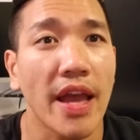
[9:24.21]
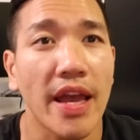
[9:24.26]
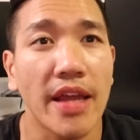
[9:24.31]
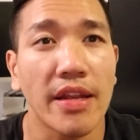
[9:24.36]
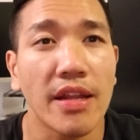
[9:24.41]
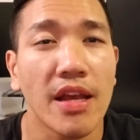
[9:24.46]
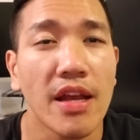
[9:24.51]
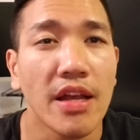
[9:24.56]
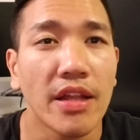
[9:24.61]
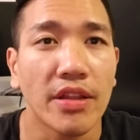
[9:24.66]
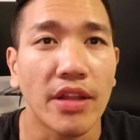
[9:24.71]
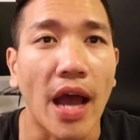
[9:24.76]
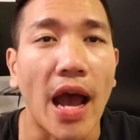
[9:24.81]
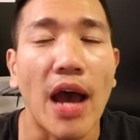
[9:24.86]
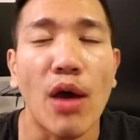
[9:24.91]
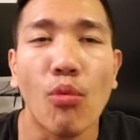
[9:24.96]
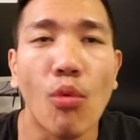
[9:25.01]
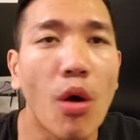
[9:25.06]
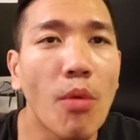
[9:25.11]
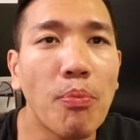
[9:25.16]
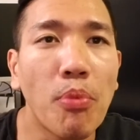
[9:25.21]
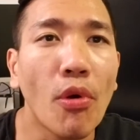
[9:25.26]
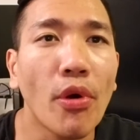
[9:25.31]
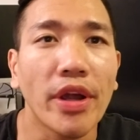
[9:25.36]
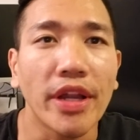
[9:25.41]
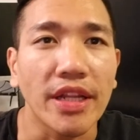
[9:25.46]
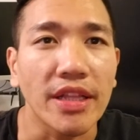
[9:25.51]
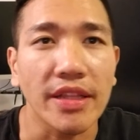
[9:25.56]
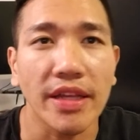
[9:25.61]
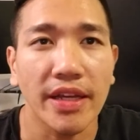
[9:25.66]
and at one
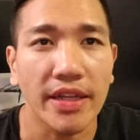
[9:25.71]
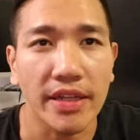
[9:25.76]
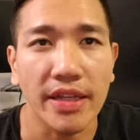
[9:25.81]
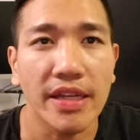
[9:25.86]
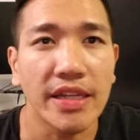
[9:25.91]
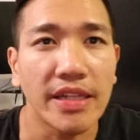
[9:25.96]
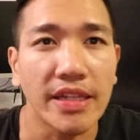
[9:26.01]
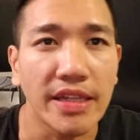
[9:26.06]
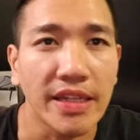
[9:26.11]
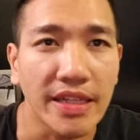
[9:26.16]
point, like, it,